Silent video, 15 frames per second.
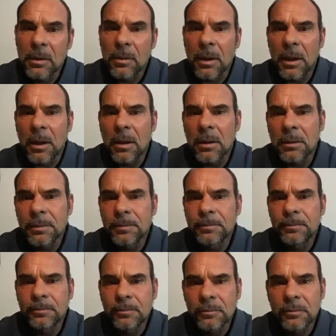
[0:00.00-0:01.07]
Well,
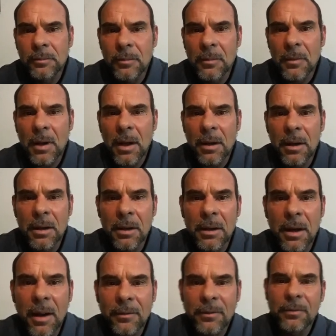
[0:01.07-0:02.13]

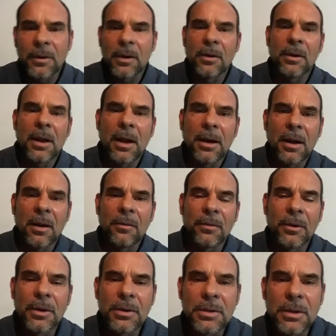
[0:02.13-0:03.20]
you have to figure that out
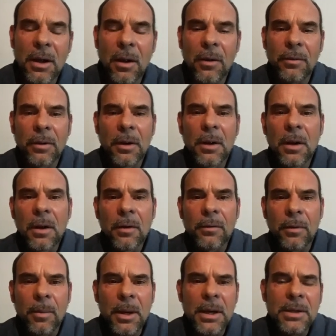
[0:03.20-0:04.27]
for yourself.
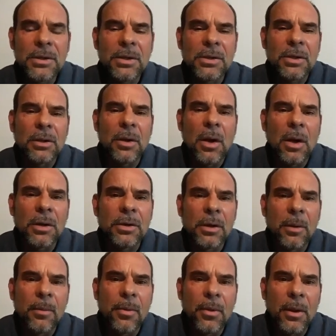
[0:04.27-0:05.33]
For me, it's just a
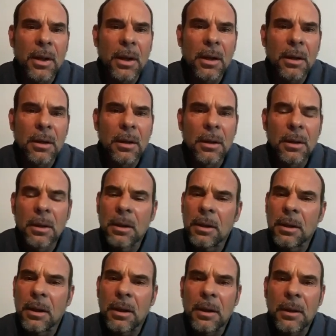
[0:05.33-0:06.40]
long-term thing.
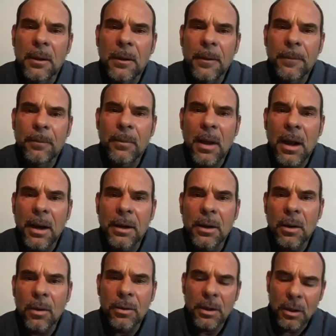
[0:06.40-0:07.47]
I
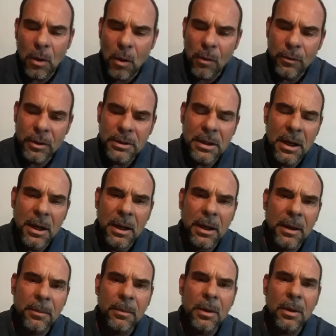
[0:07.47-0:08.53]
know that over
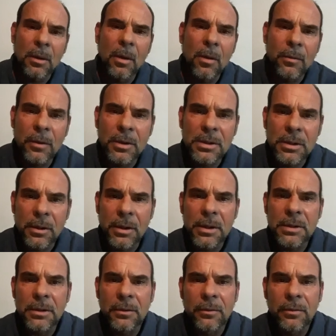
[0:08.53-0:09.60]
time, over a
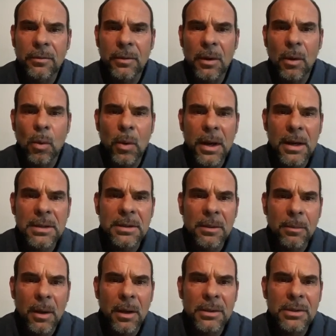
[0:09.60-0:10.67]
series of, weeks
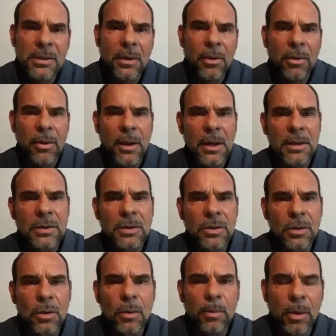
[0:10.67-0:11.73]
and months, things
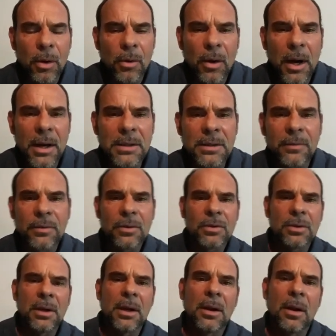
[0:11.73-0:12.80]
do progress if you
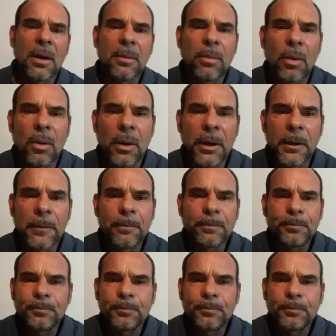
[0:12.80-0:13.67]
stay on point.